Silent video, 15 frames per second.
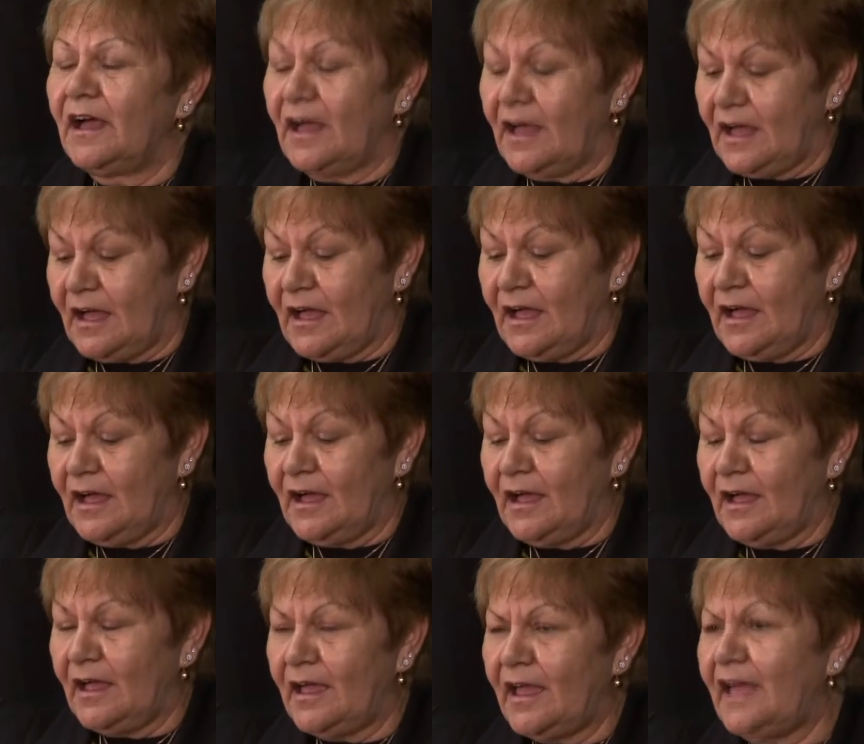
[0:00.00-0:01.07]

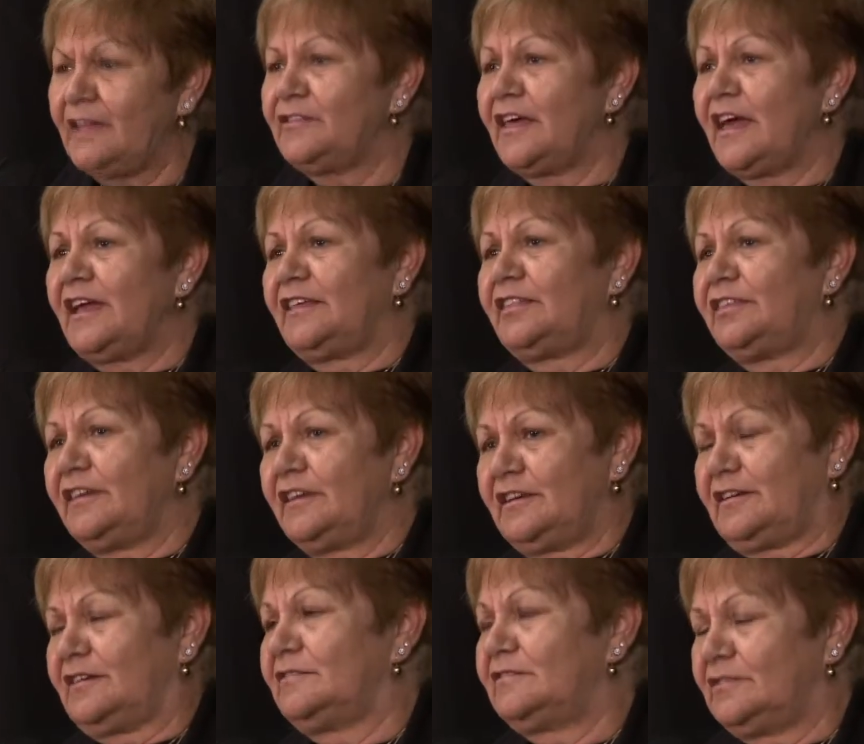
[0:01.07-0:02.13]
And they
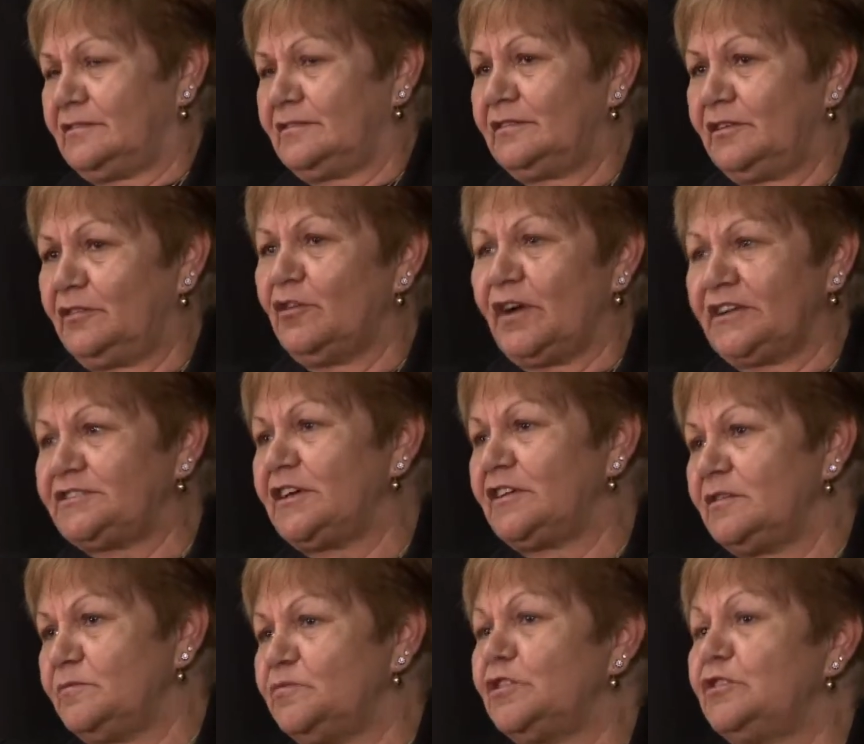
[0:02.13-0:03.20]
think, you know, I
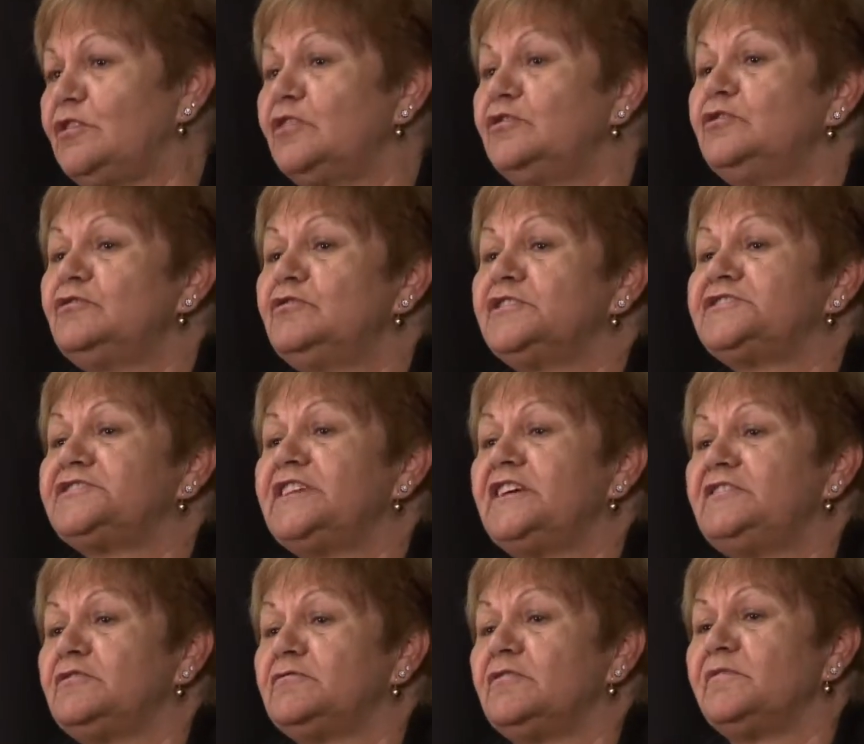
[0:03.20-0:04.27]
tell them, you know, you're the
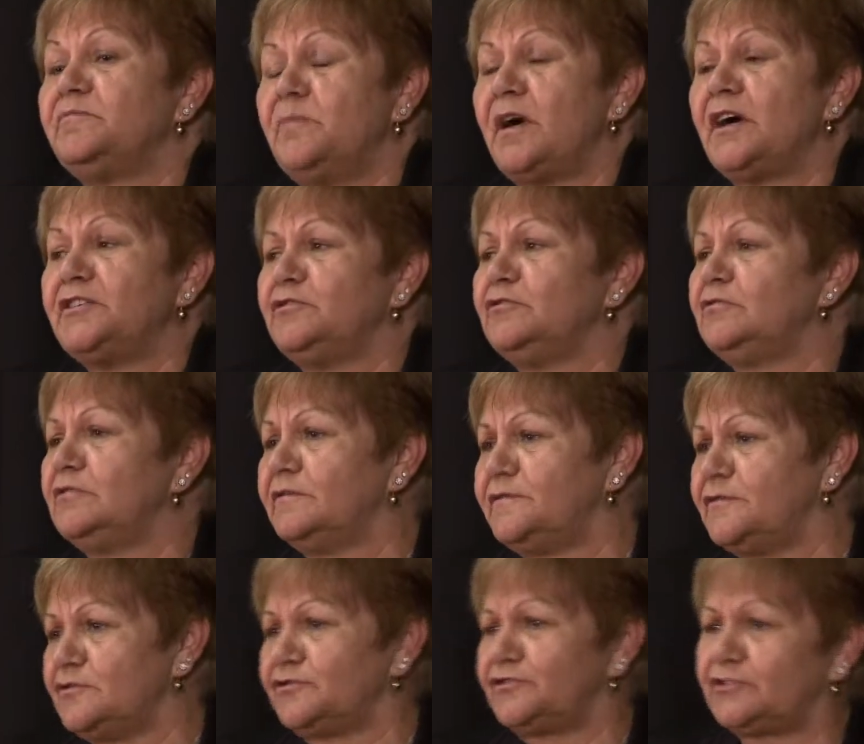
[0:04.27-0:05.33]
centre of my
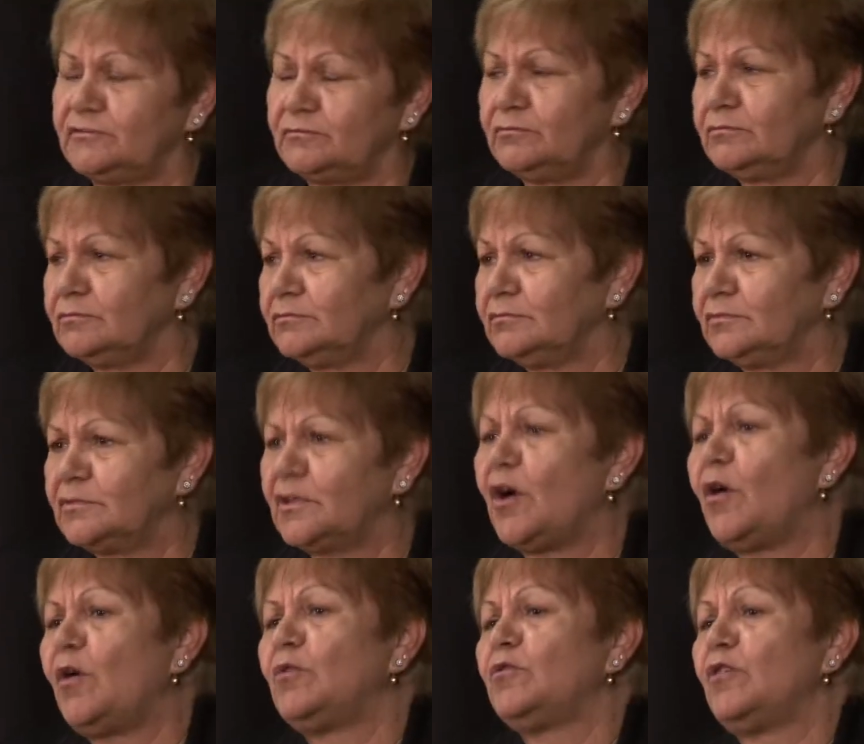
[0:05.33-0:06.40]
universe, the
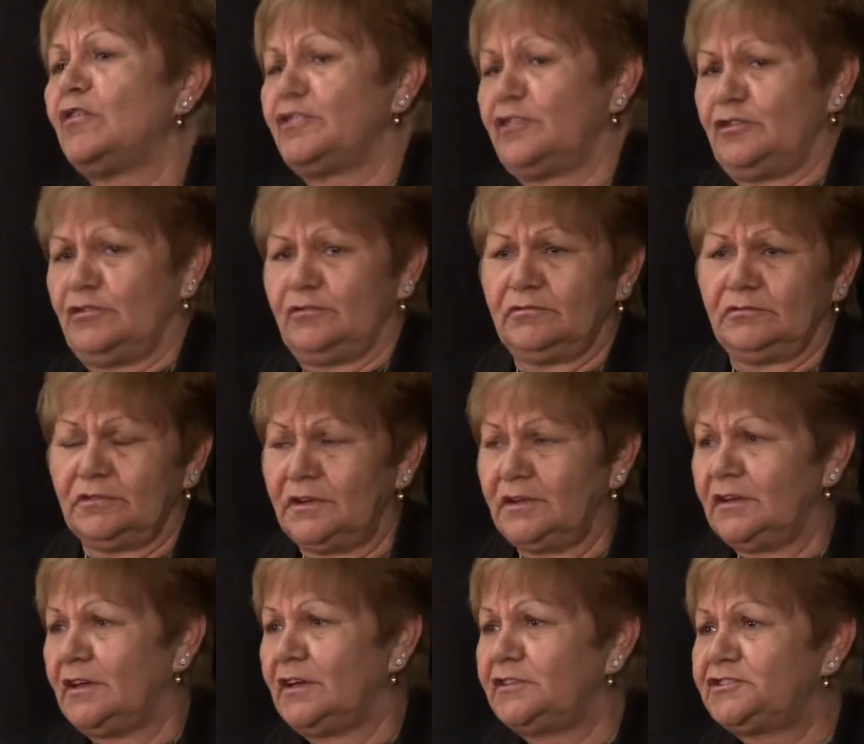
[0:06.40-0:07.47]
whole lot of you.
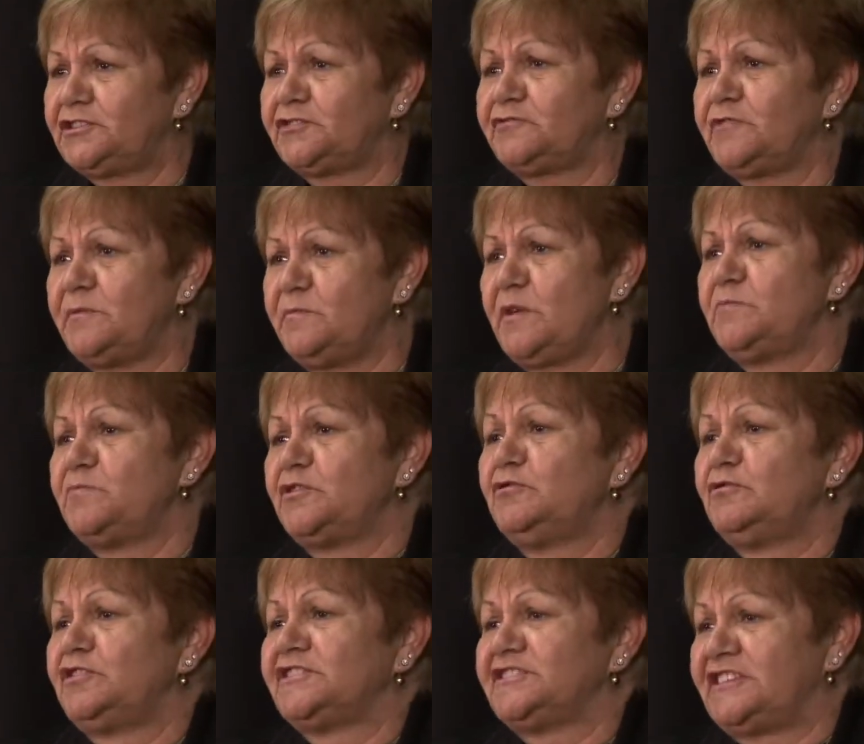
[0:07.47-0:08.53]
Just remember,
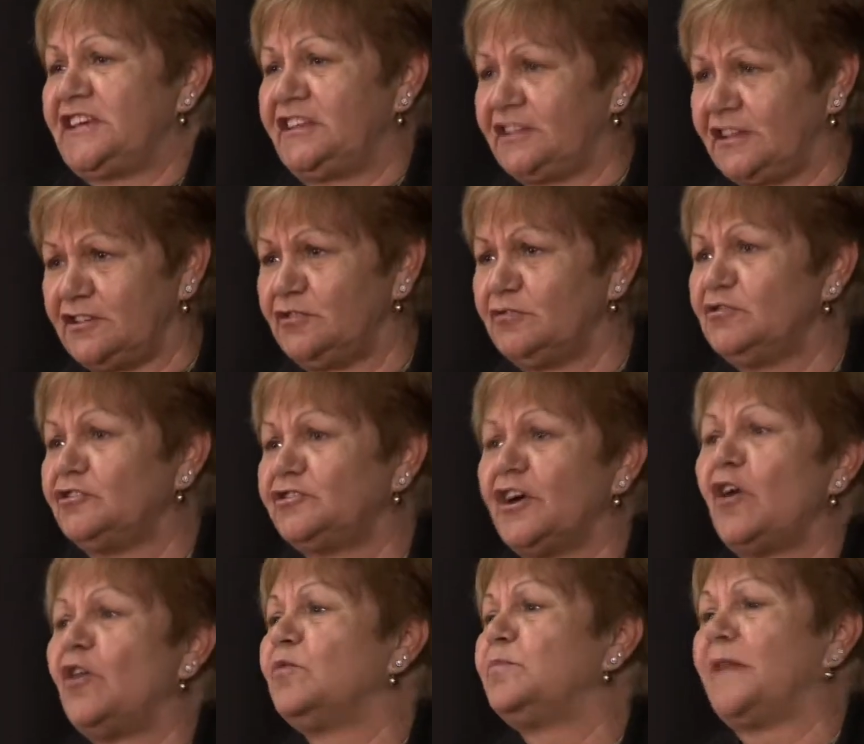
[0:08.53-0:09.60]
you're the centre, you're not
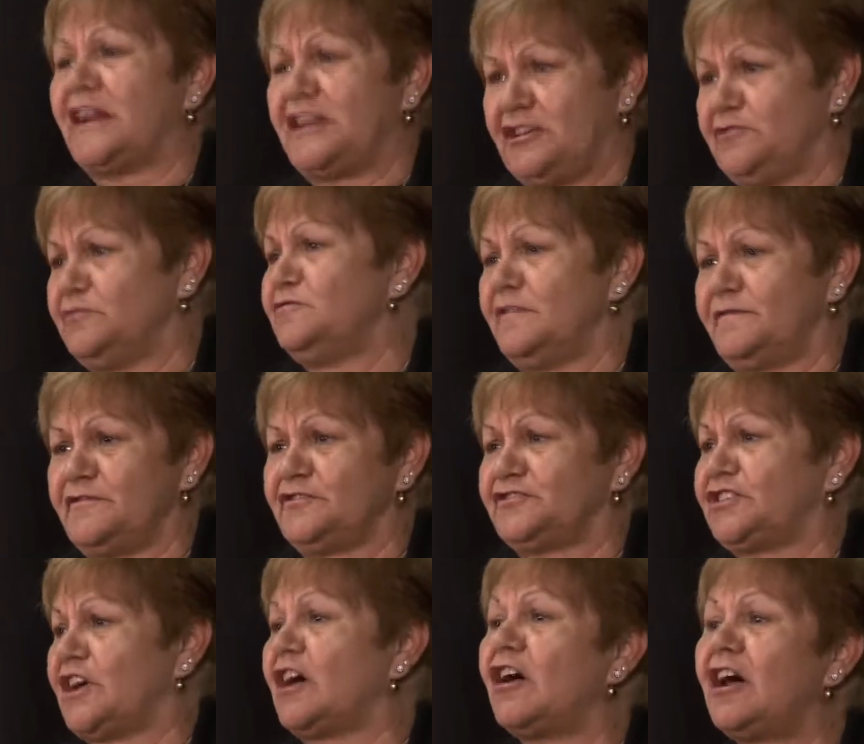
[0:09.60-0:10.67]
the whole bloody
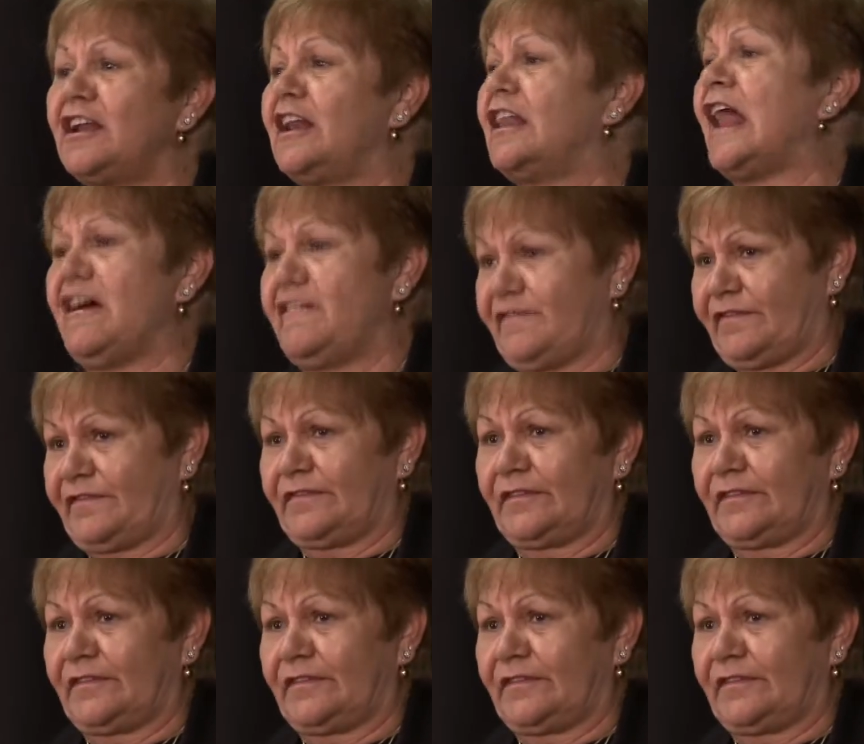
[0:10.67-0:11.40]
universe. I've got a life.